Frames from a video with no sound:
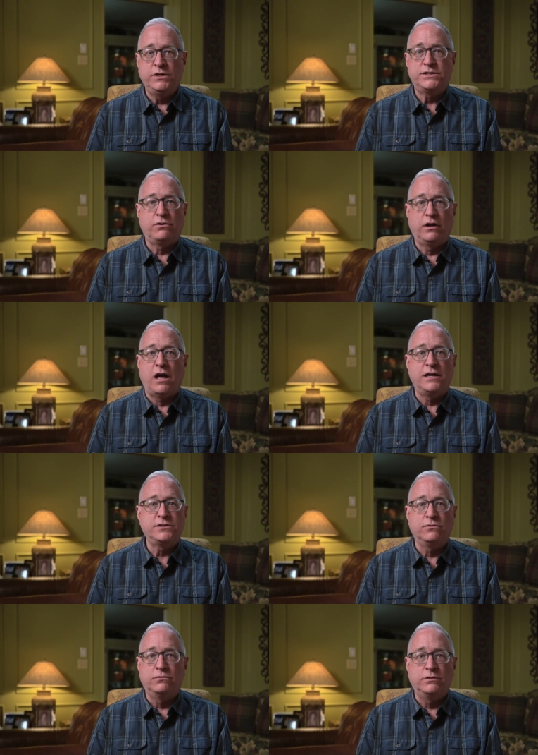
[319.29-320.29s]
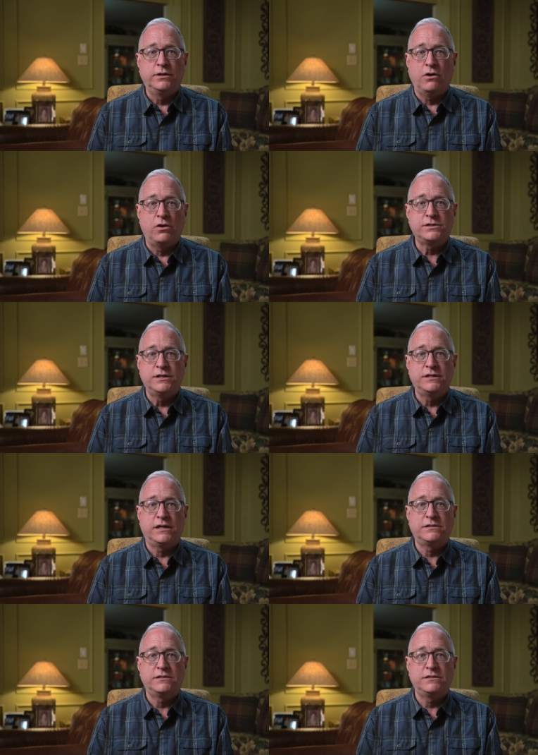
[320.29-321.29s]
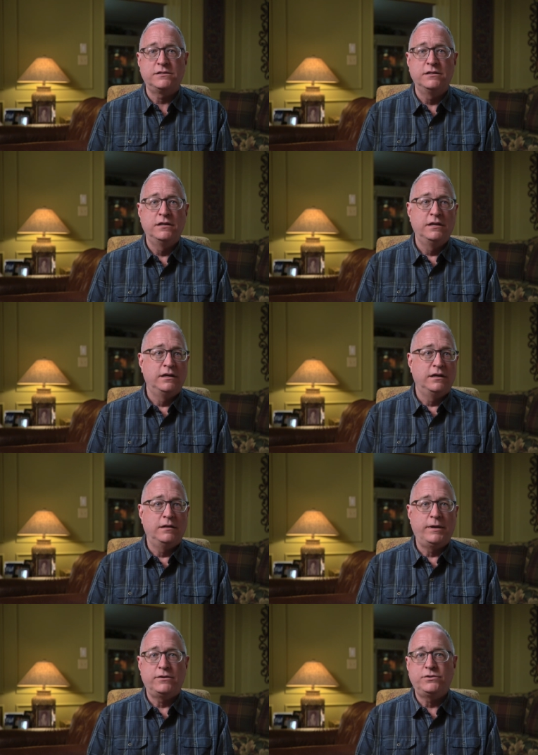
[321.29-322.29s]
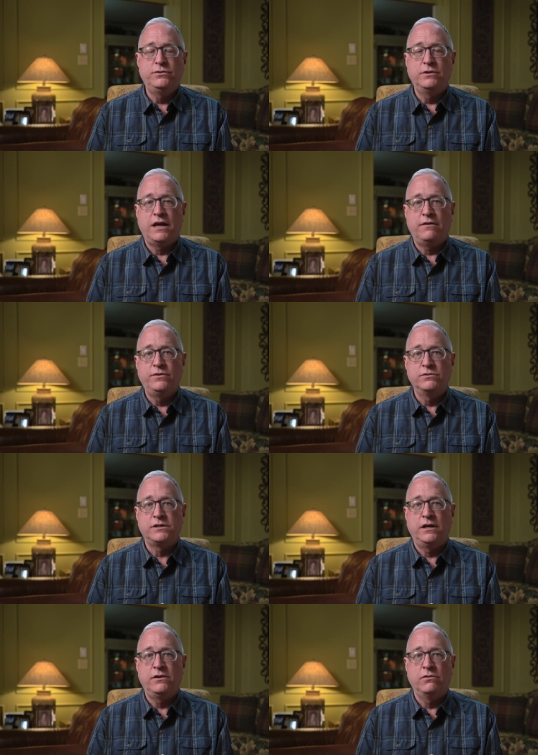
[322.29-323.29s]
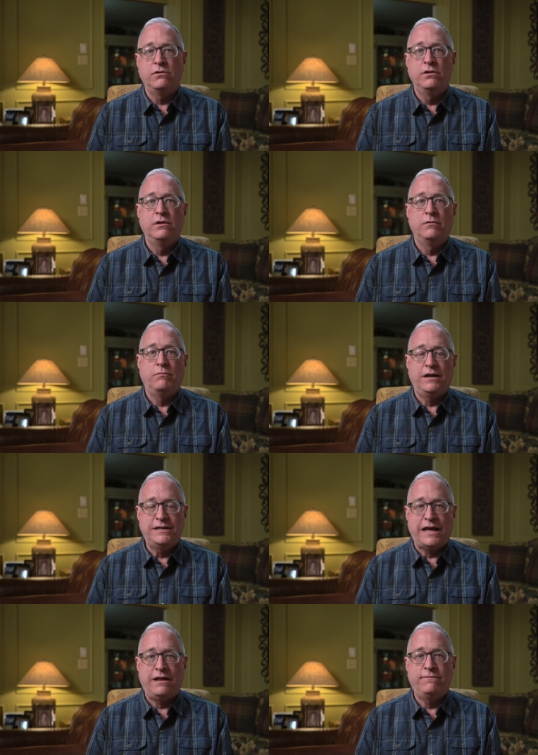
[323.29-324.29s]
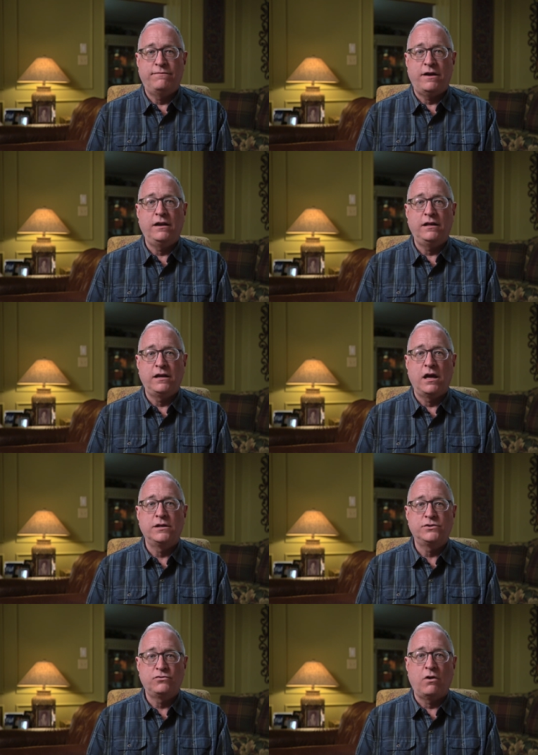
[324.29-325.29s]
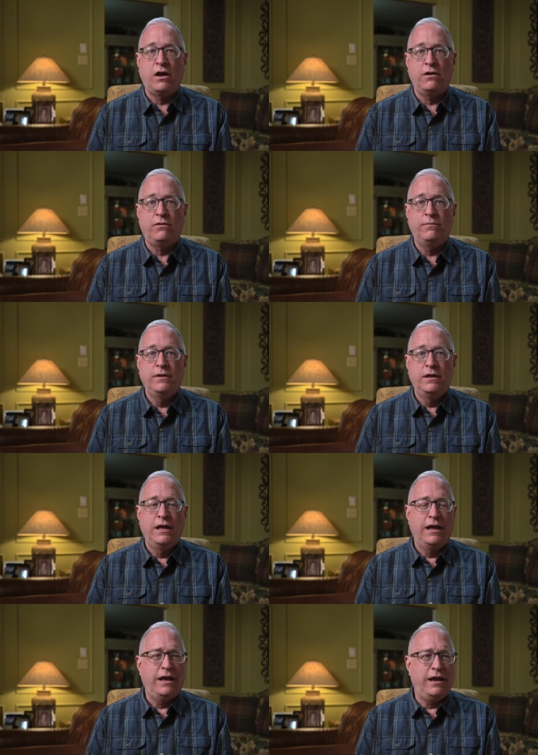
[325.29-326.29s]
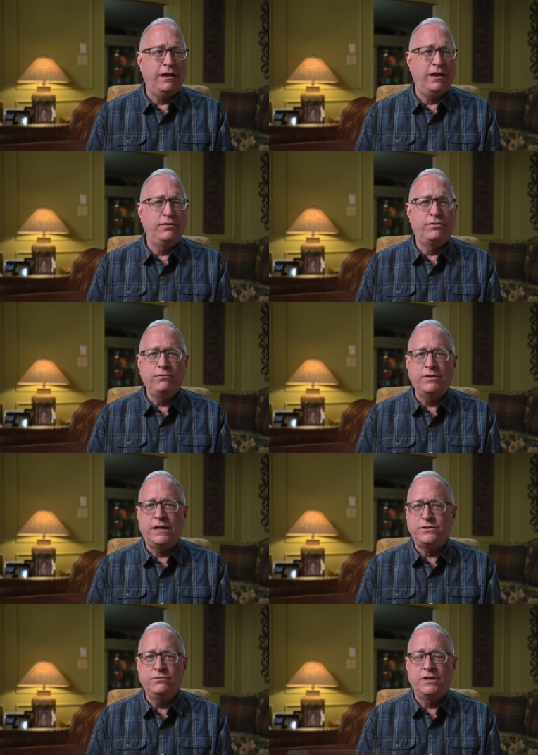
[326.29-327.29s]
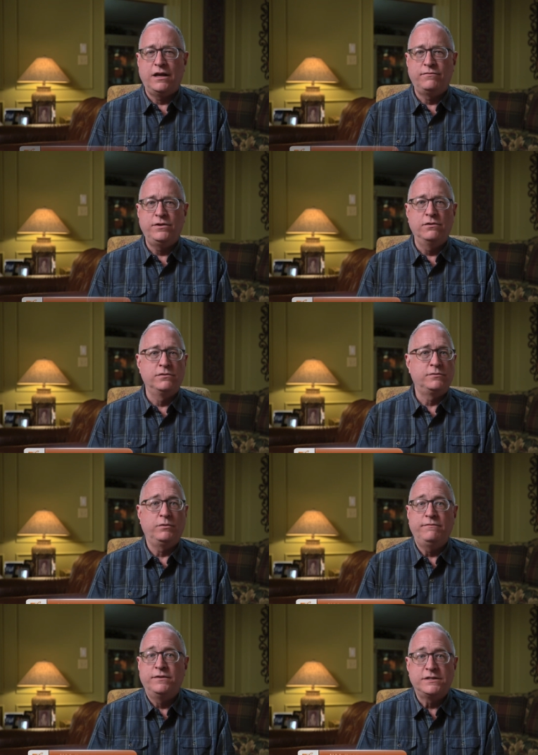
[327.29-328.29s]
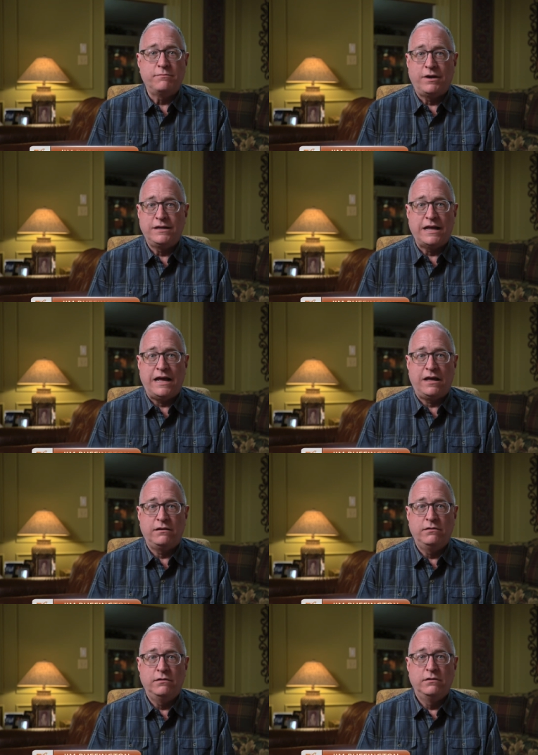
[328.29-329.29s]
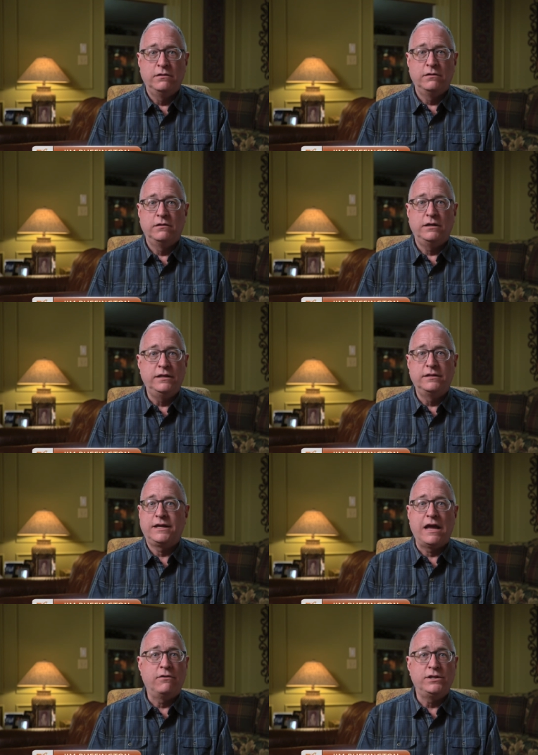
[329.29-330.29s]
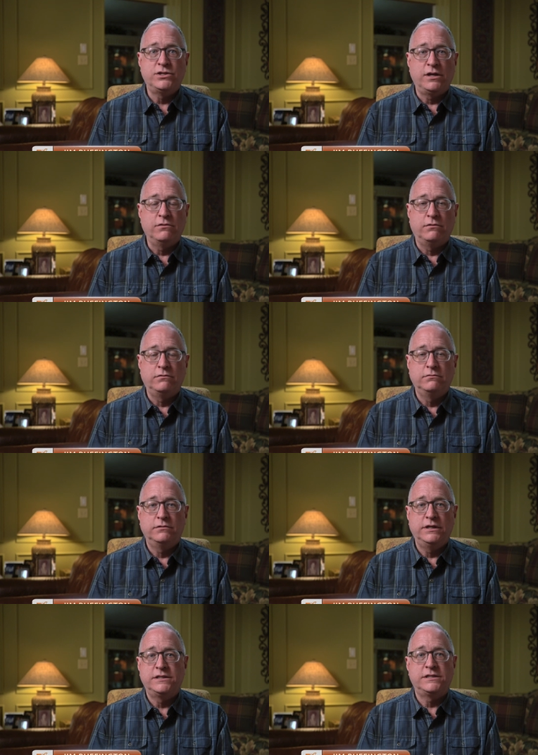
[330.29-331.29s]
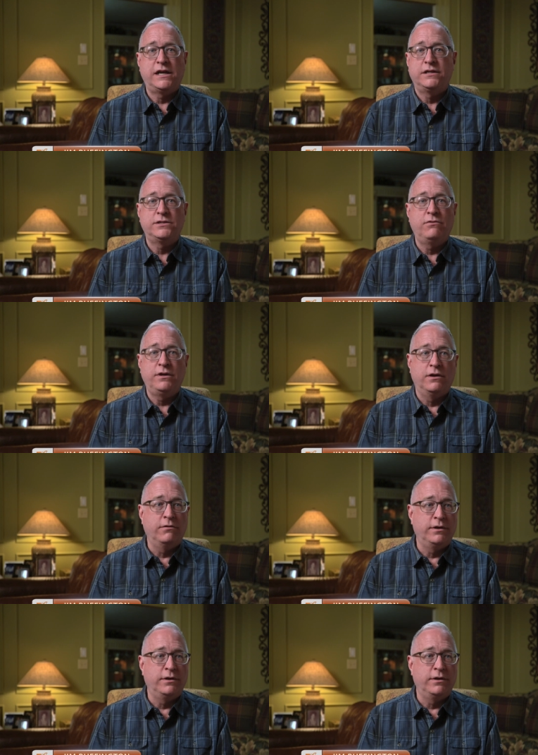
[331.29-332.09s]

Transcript: we started high school in Austin, Texas. And about two and a half years later, my dad finally got his trial. And, and through that two and a half years, we'd visit my dad in the county jail in San Antonio.